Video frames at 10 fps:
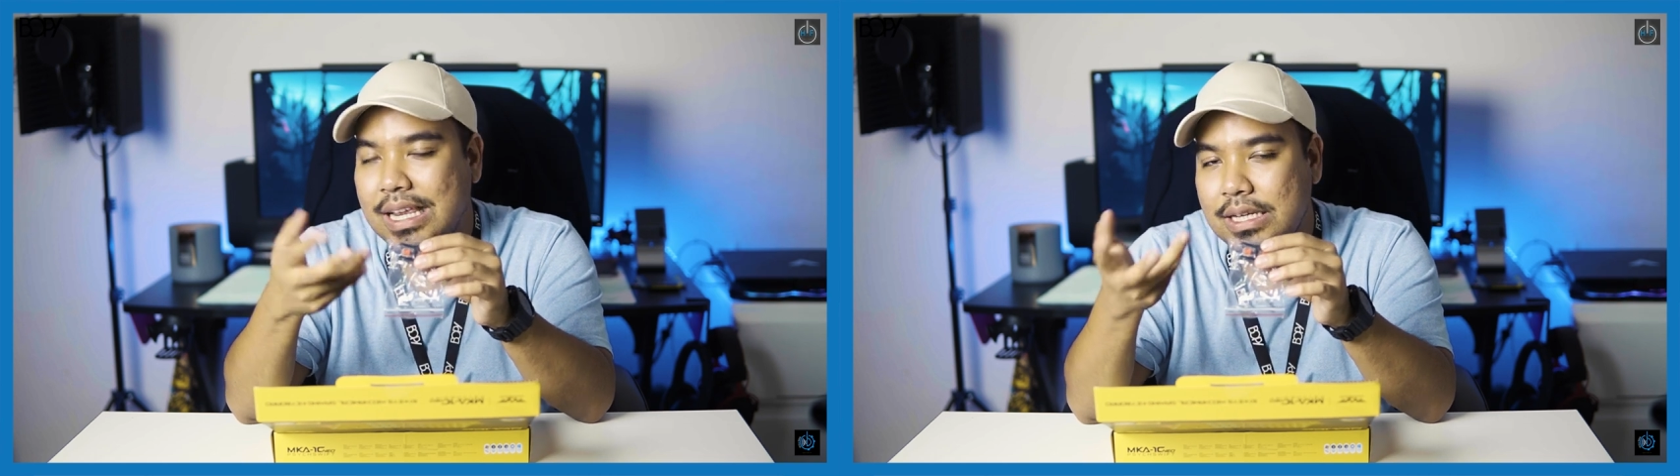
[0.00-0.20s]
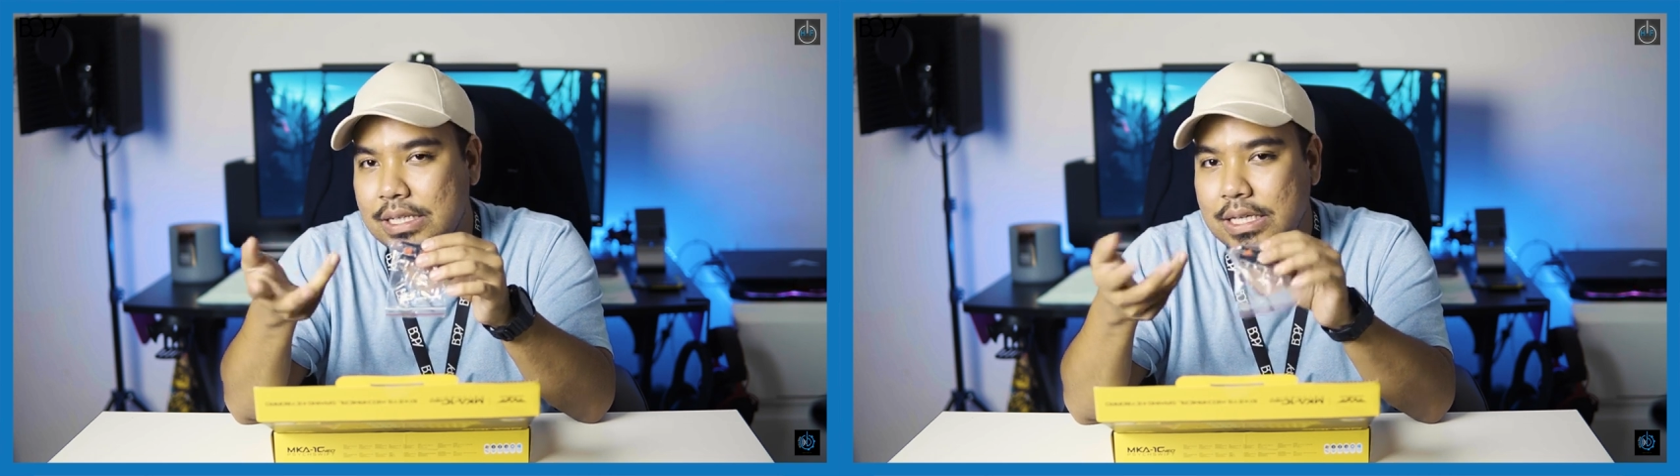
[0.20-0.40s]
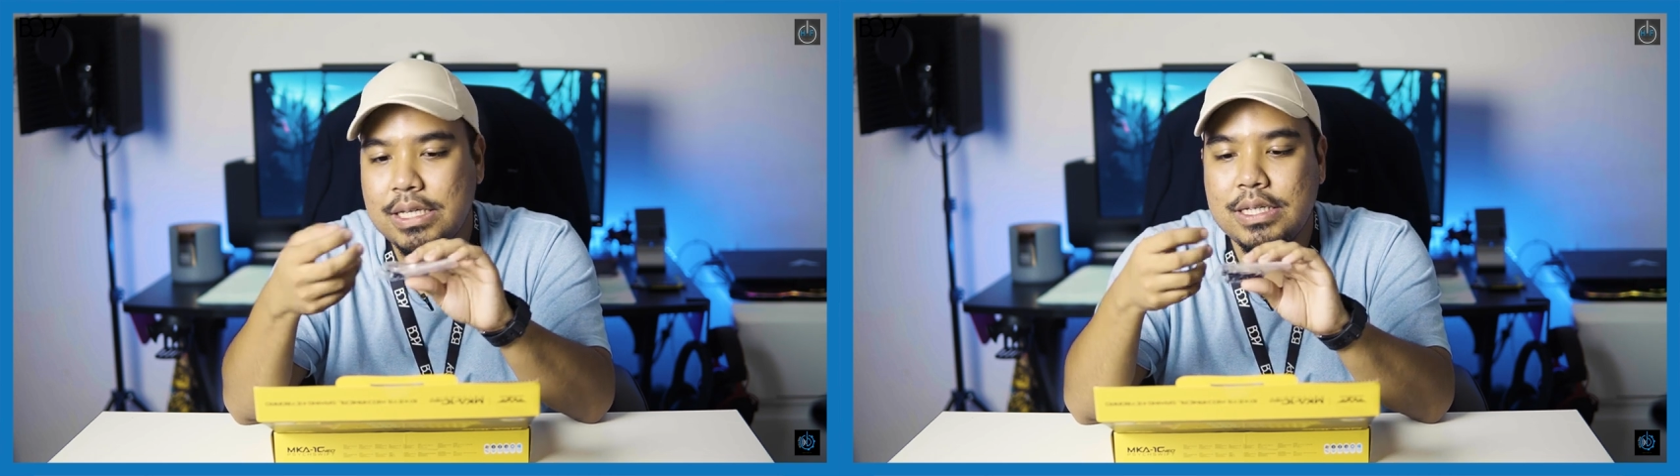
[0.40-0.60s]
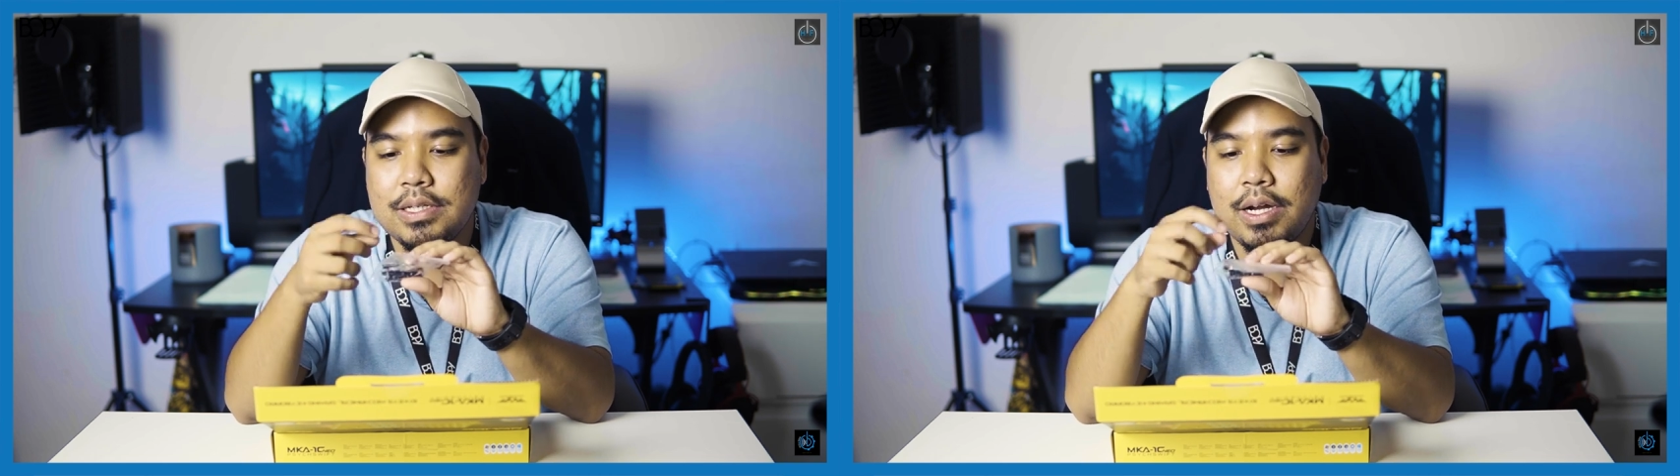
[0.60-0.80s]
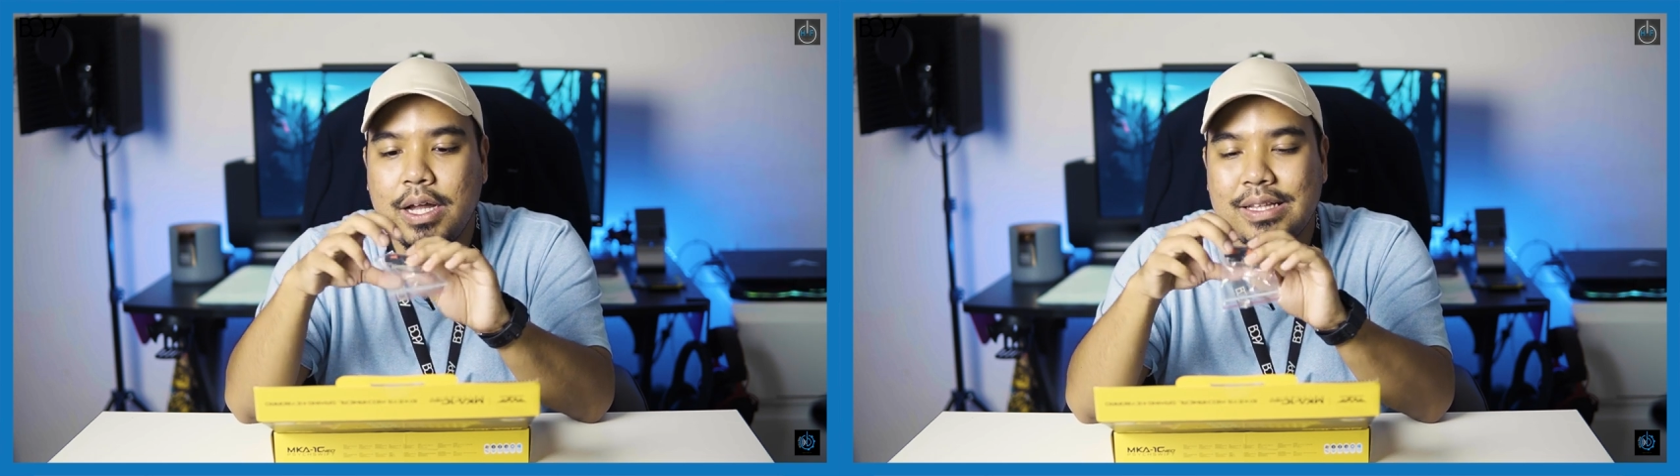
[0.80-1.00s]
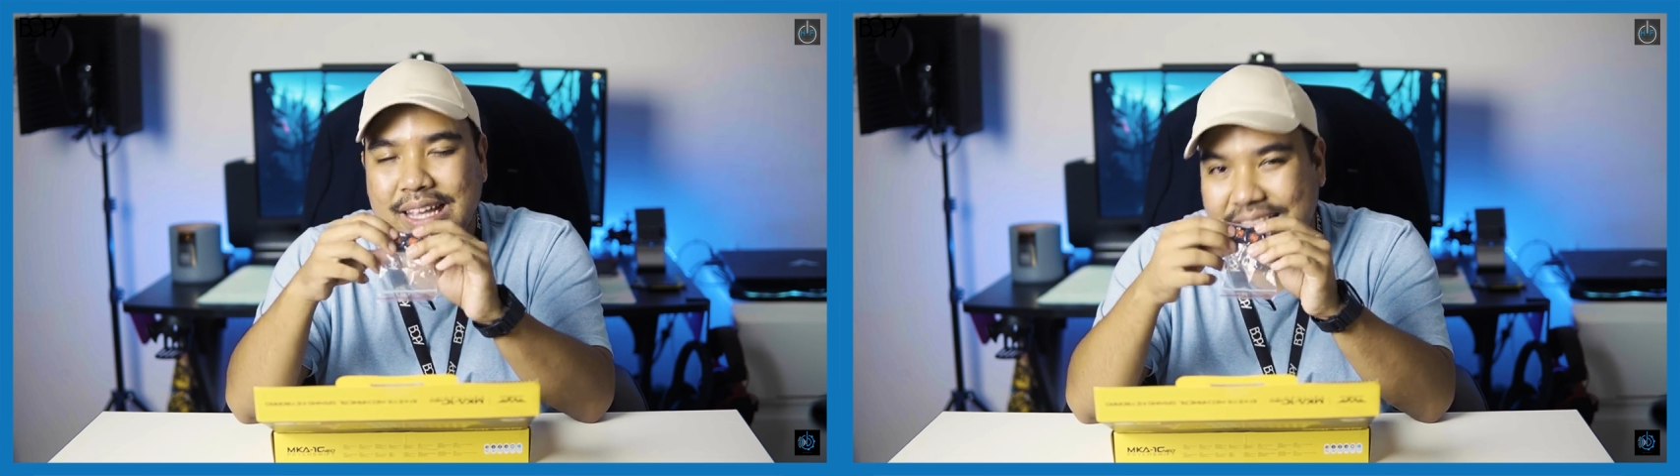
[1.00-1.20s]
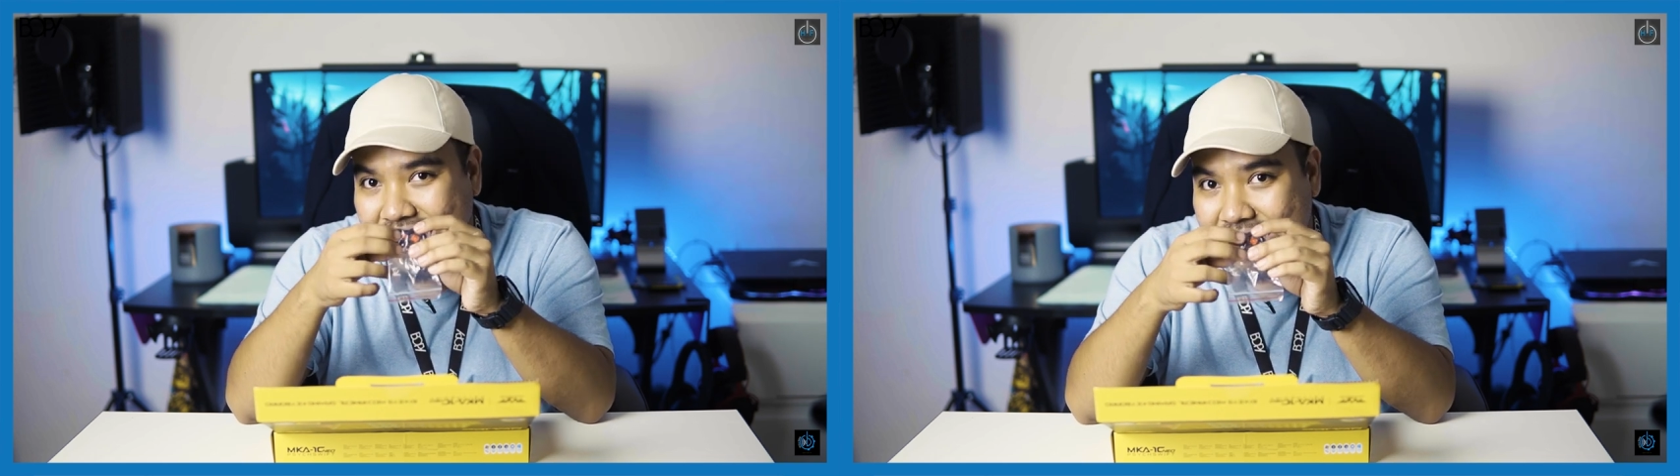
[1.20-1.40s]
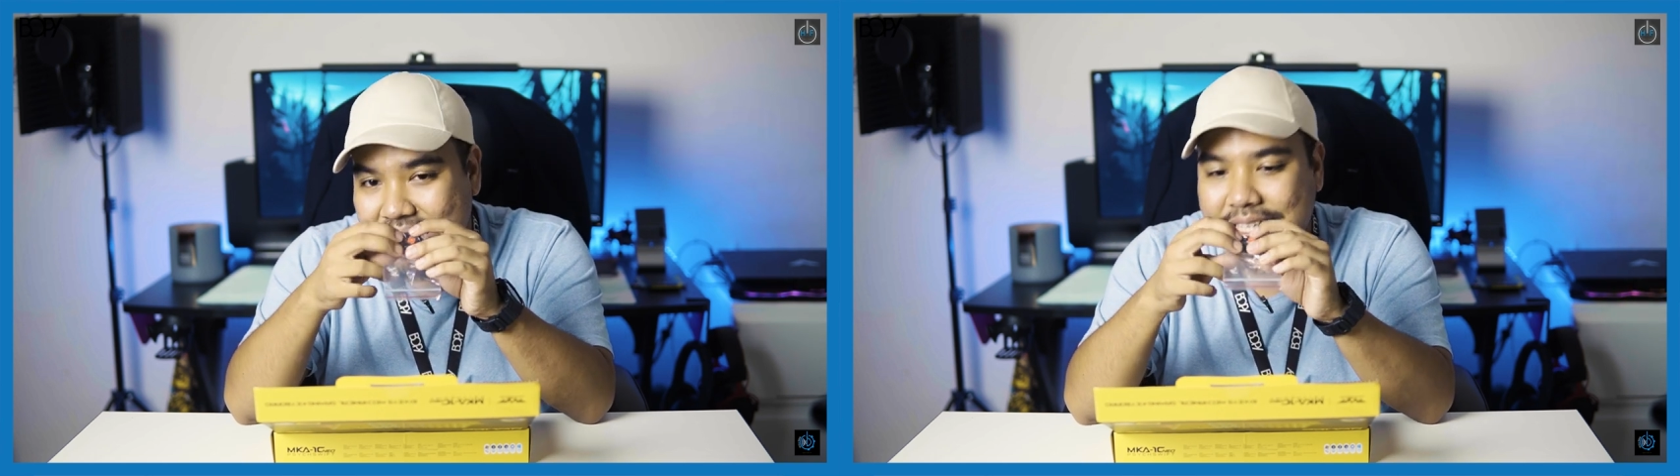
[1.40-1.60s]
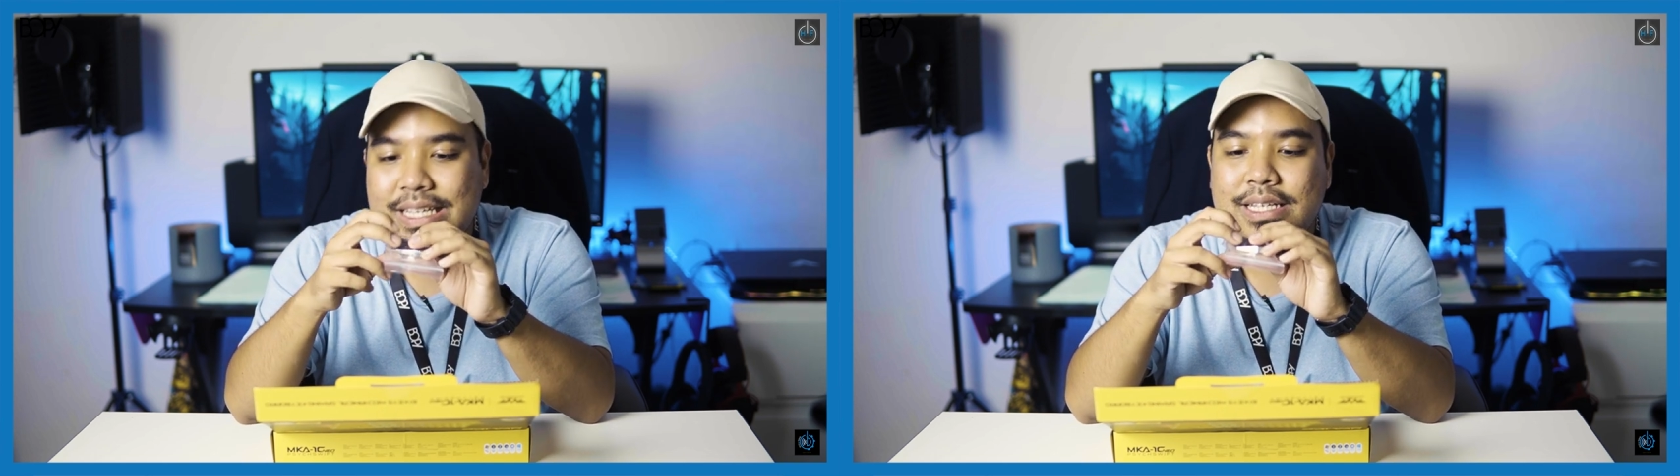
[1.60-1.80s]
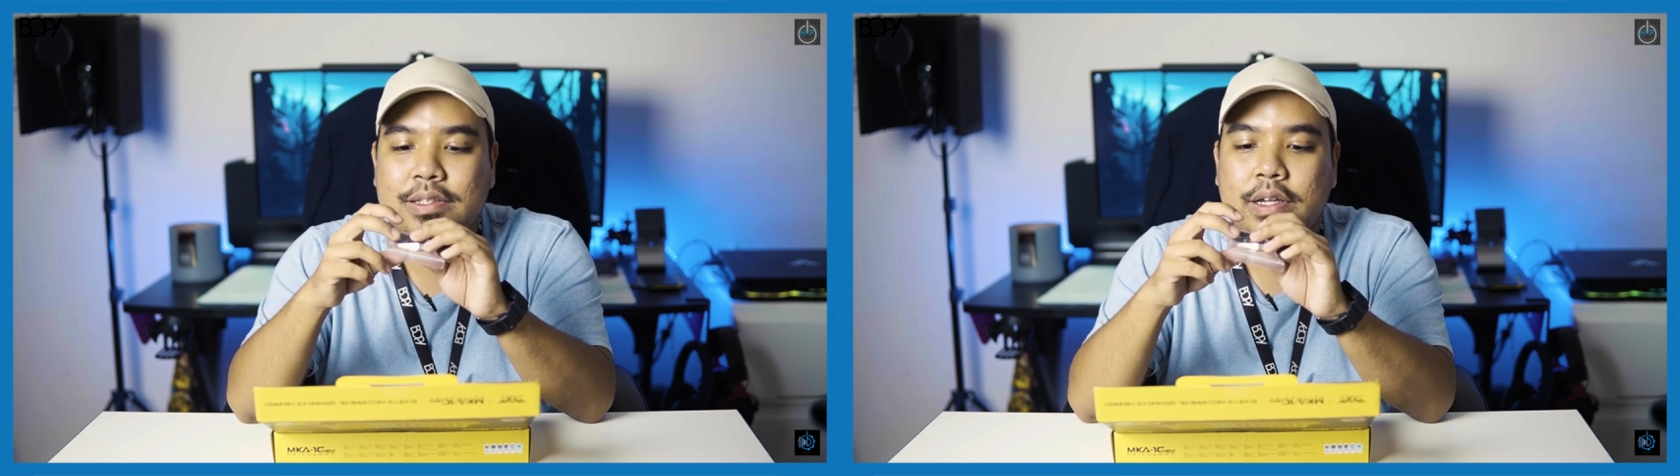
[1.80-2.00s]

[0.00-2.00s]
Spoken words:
silent keys, there are tactile keys,